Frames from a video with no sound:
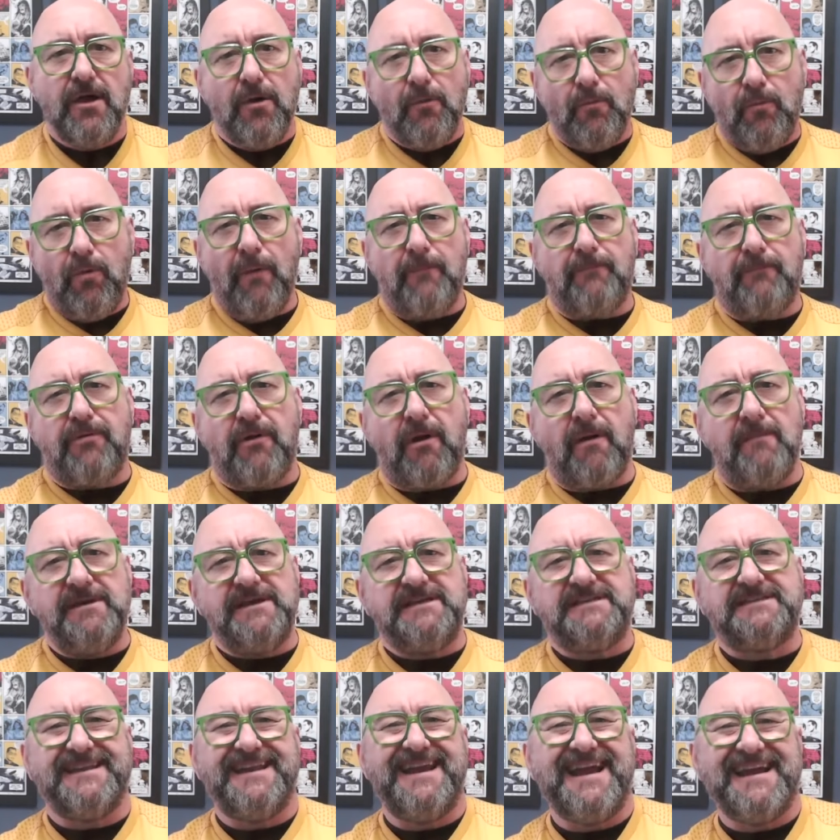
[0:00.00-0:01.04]
We're
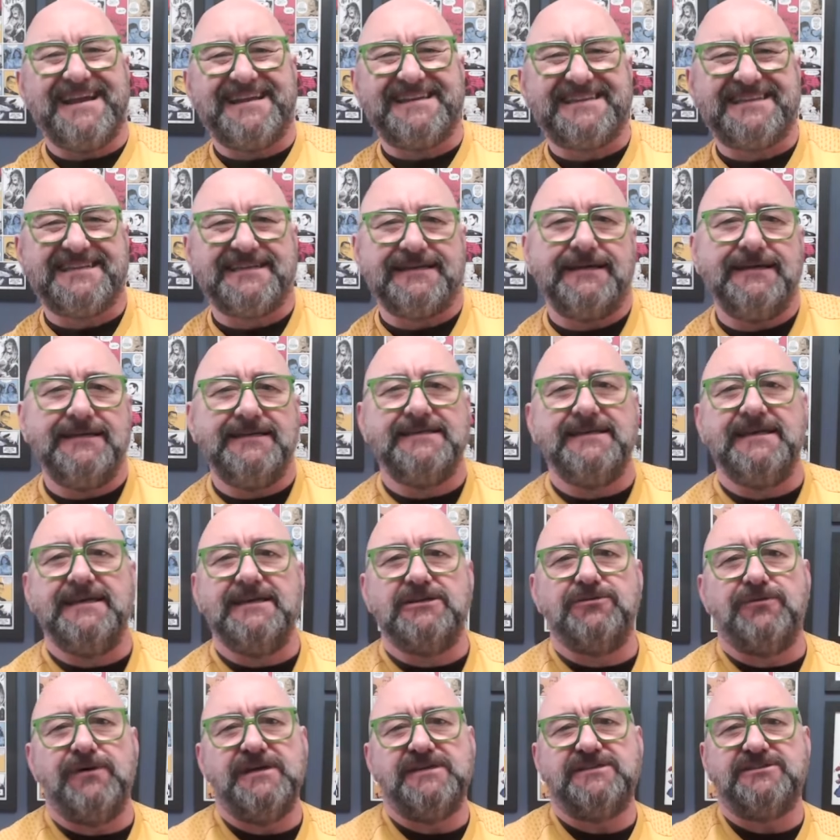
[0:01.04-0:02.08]
promised an exciting
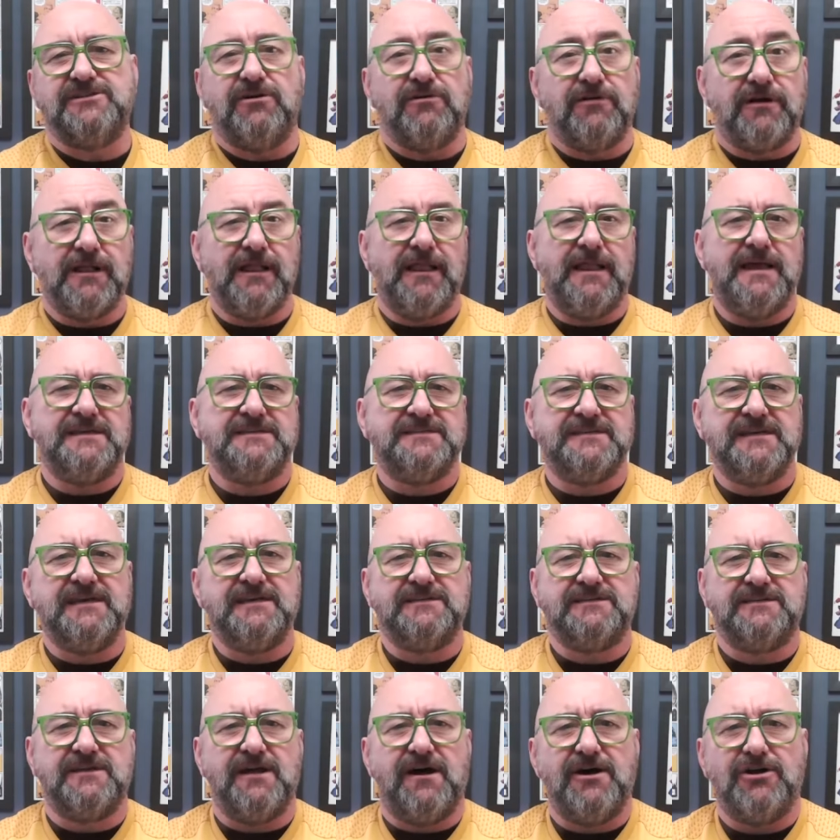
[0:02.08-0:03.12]
twist on classic
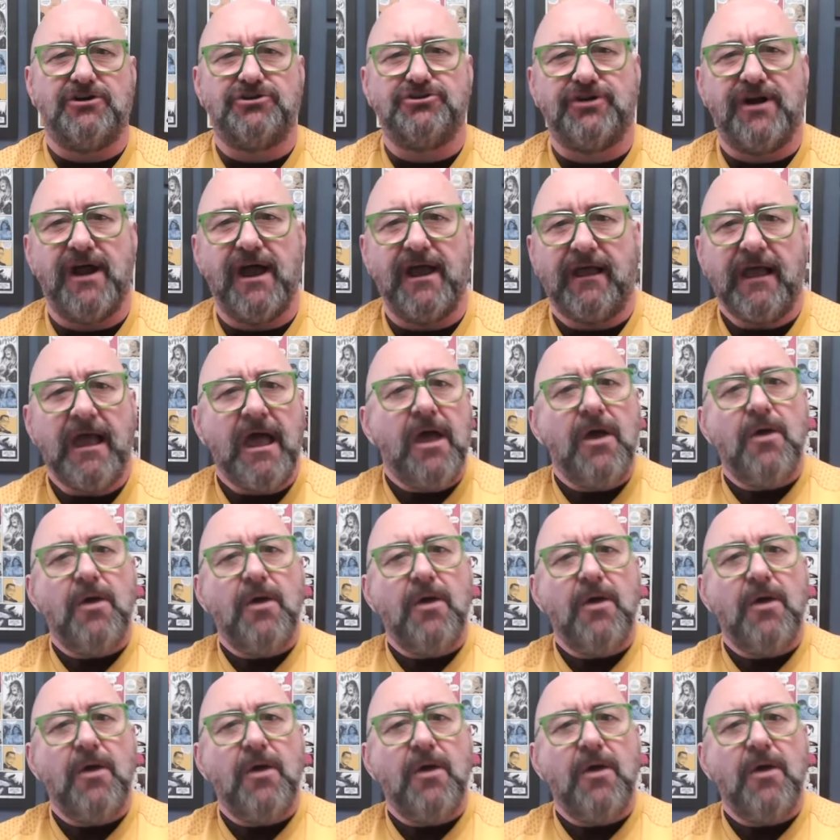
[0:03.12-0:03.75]
Star Trek